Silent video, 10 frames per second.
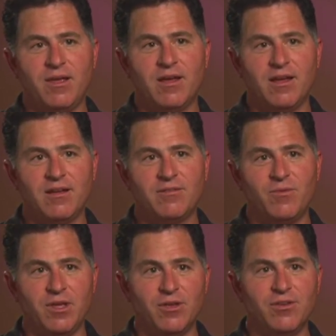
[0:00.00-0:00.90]
we uh,
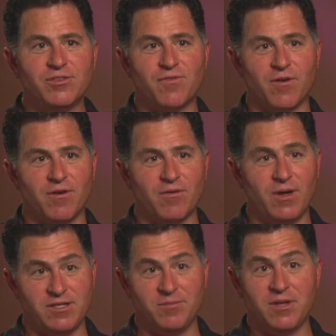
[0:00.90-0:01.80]
we used for
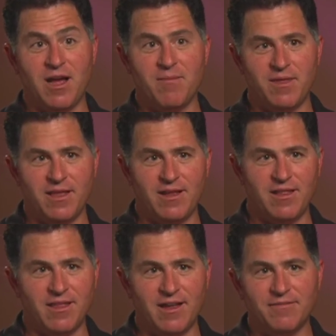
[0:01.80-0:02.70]
quite some time in
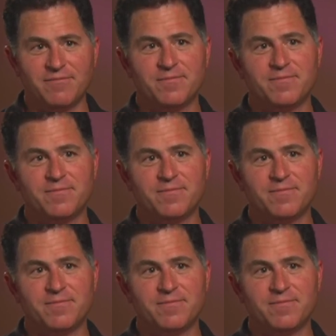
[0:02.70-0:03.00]
that in that.